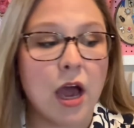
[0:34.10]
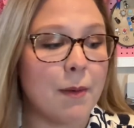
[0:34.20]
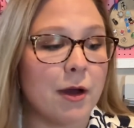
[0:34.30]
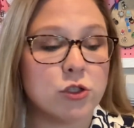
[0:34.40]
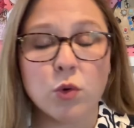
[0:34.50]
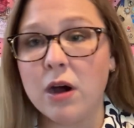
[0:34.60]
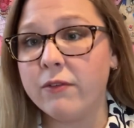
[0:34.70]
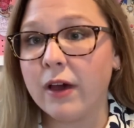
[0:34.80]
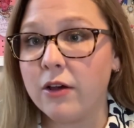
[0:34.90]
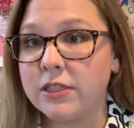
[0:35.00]
About
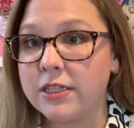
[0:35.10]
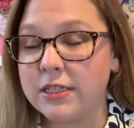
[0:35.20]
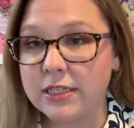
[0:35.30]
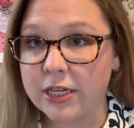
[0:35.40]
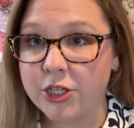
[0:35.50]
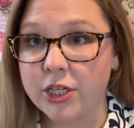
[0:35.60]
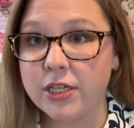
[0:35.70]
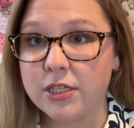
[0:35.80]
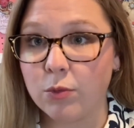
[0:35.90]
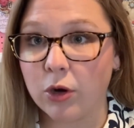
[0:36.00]
12,000
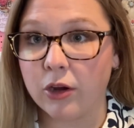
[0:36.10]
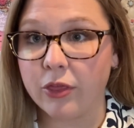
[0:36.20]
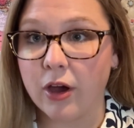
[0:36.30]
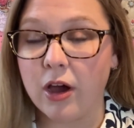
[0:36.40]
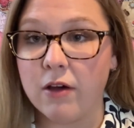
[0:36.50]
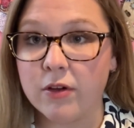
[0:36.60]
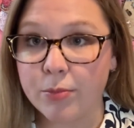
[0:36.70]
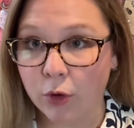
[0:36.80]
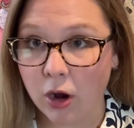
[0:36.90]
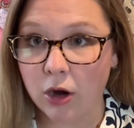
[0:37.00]
stitches worth of
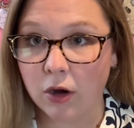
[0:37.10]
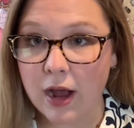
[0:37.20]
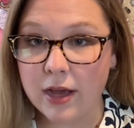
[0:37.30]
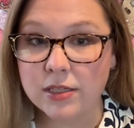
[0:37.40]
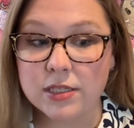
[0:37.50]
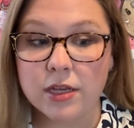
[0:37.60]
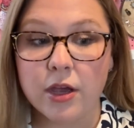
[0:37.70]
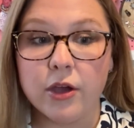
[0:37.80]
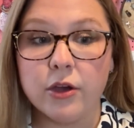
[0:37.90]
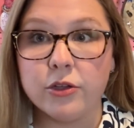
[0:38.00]
progress,
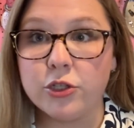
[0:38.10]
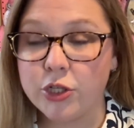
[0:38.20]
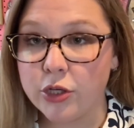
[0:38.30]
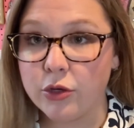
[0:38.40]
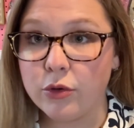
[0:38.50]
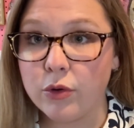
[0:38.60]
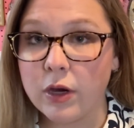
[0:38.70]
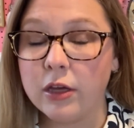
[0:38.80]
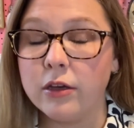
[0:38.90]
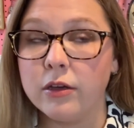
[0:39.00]

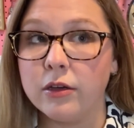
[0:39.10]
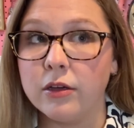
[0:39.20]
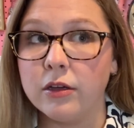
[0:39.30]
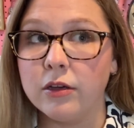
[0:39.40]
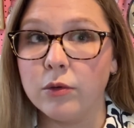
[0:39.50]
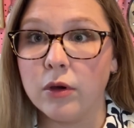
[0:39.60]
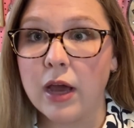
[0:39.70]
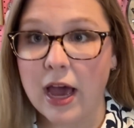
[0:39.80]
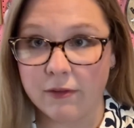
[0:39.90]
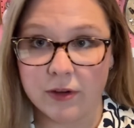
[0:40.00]
2
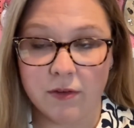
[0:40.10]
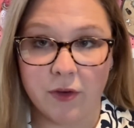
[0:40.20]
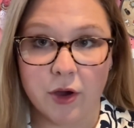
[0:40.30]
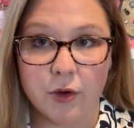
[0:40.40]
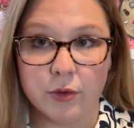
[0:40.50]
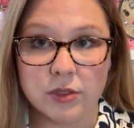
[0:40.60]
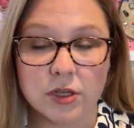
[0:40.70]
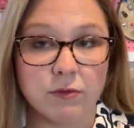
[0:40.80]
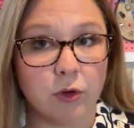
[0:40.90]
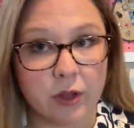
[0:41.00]
FFOs,
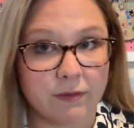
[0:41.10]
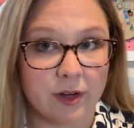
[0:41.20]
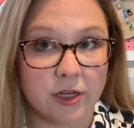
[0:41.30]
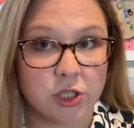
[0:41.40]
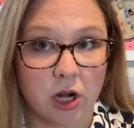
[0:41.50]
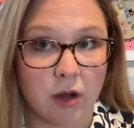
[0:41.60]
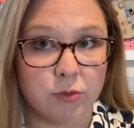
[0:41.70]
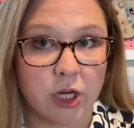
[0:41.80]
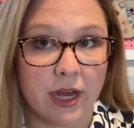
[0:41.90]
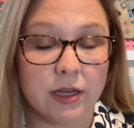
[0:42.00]
fully finished
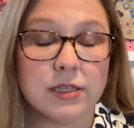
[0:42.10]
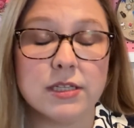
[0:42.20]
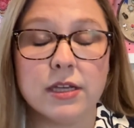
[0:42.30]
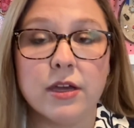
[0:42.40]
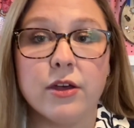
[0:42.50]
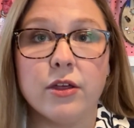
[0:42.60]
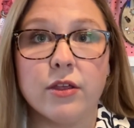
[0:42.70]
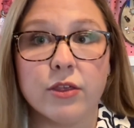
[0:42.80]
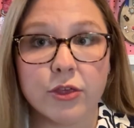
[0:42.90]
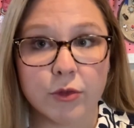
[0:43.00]
objects,
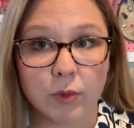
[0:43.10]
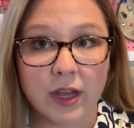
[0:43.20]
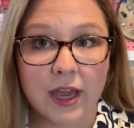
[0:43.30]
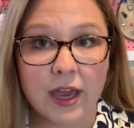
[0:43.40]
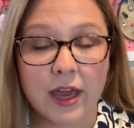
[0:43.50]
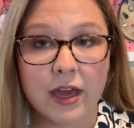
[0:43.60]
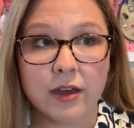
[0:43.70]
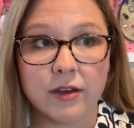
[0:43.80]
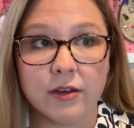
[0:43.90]
3